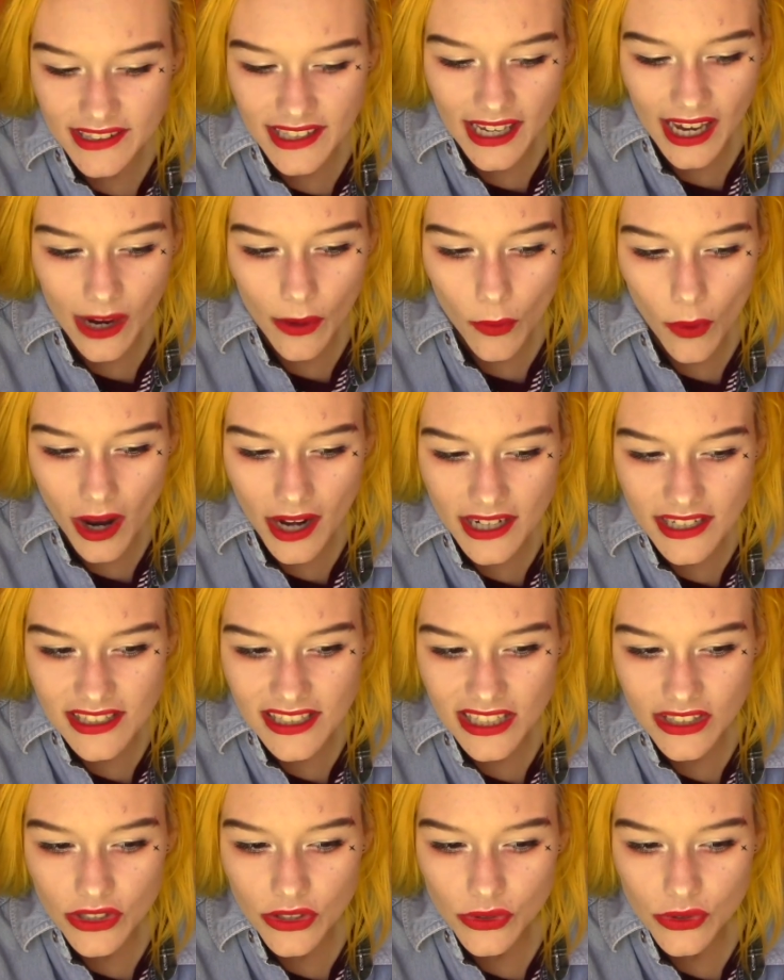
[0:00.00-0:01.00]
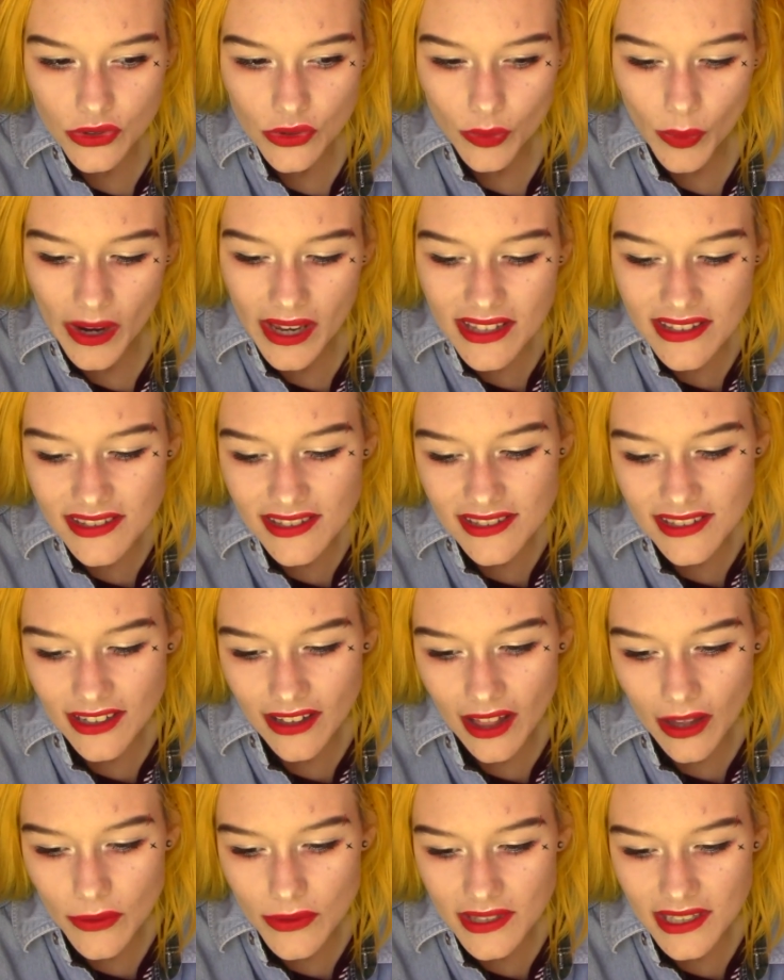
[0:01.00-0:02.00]
Like I wanted to lose weight still.
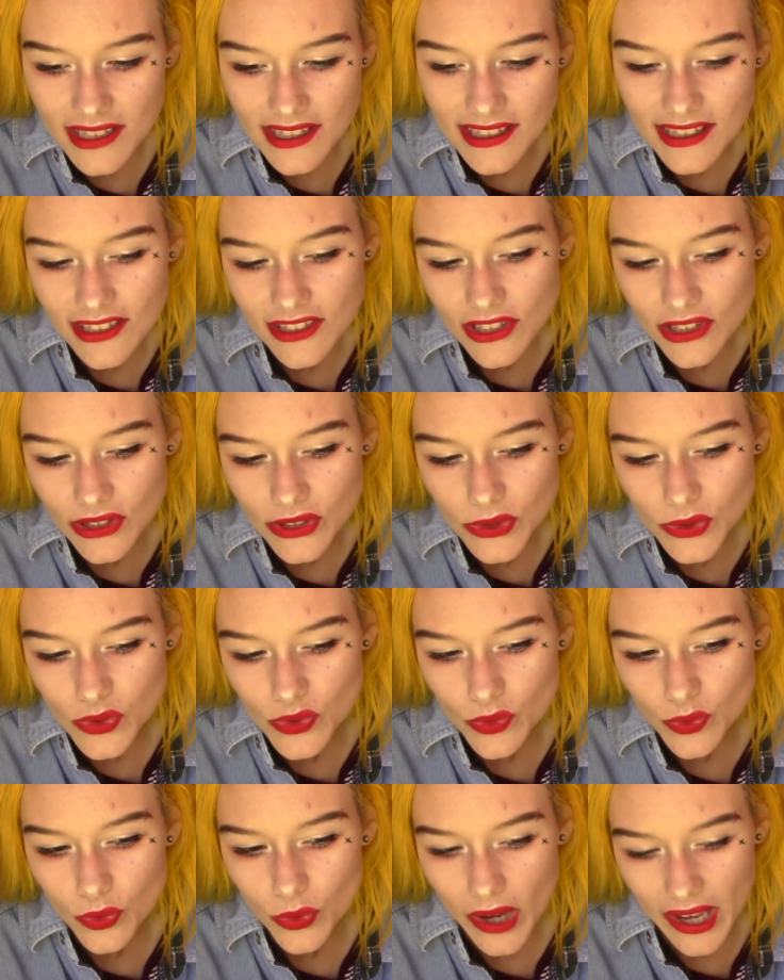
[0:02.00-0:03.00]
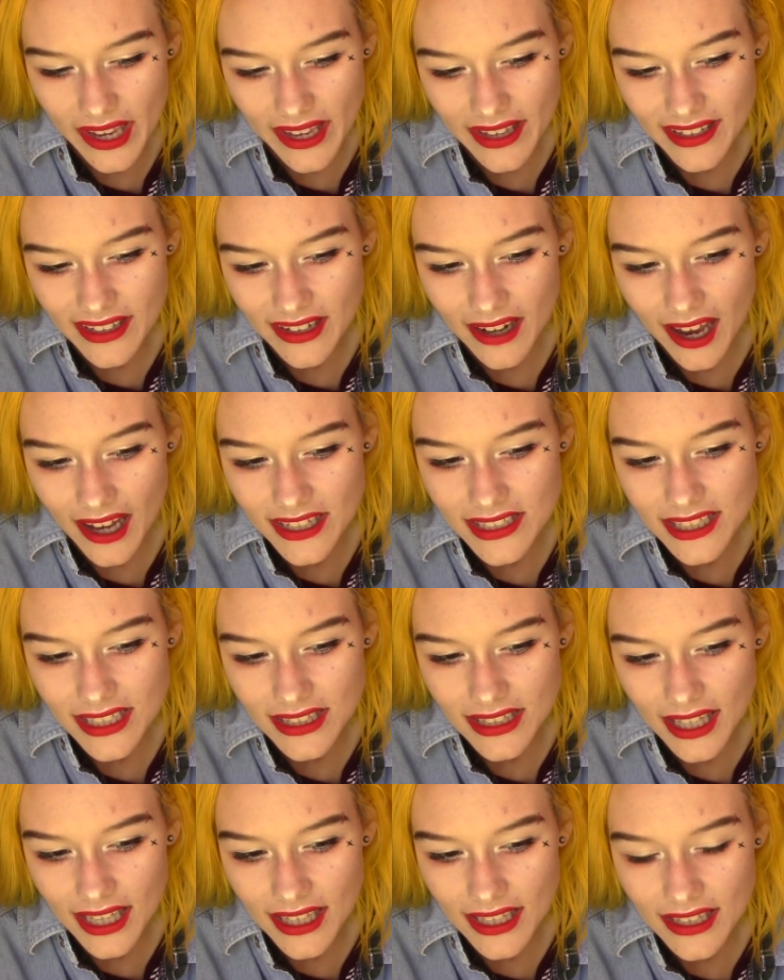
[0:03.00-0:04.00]
I was eating to lose weight, not to
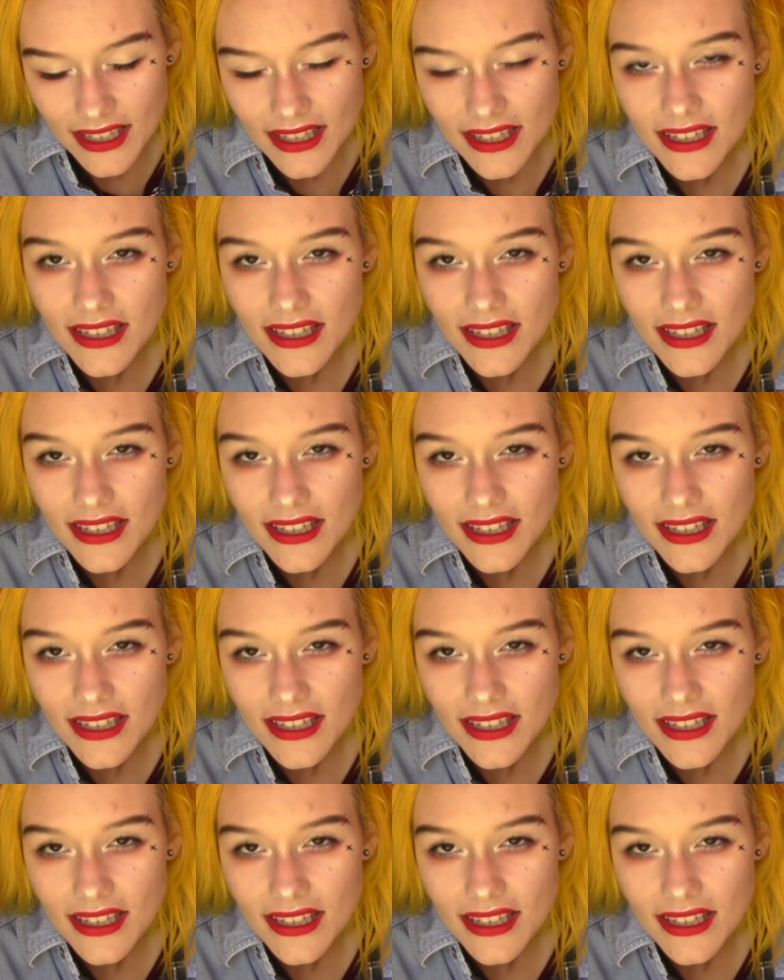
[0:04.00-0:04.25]
like